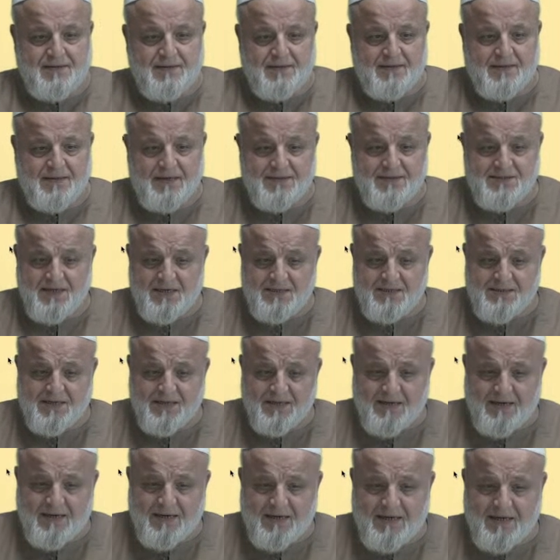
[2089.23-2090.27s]
Najasa
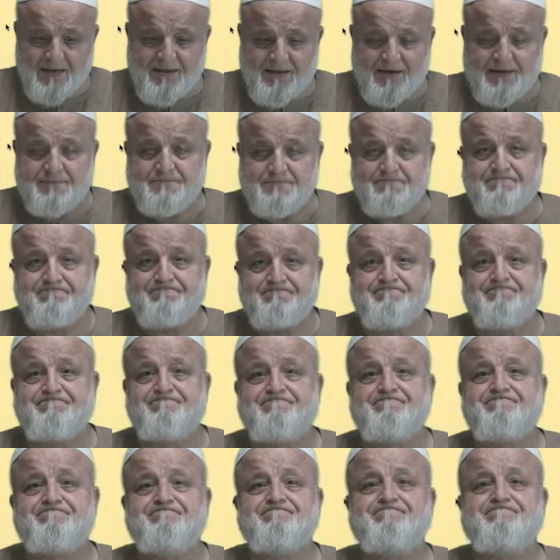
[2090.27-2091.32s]
ghalidha.
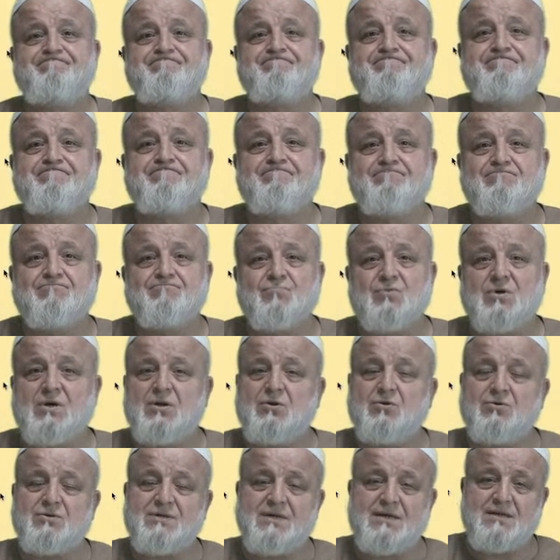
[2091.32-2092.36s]
We
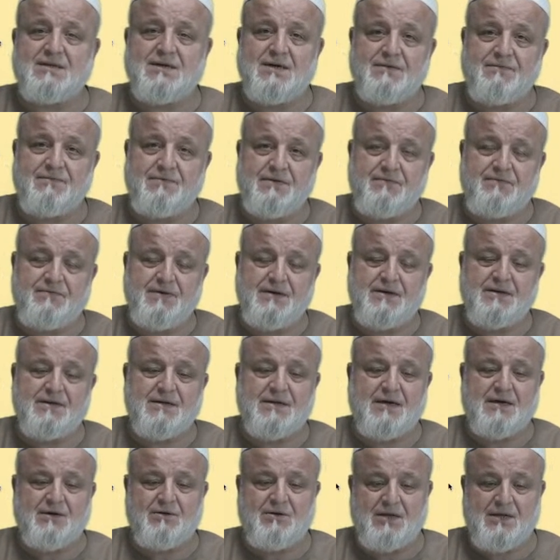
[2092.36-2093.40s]
looked at khafifa,
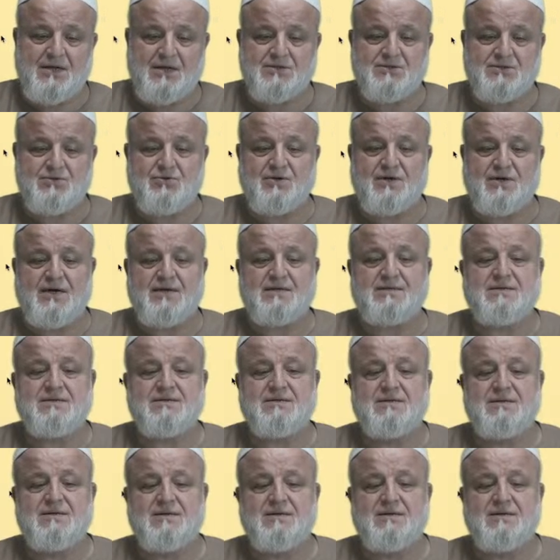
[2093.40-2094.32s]
now let us look at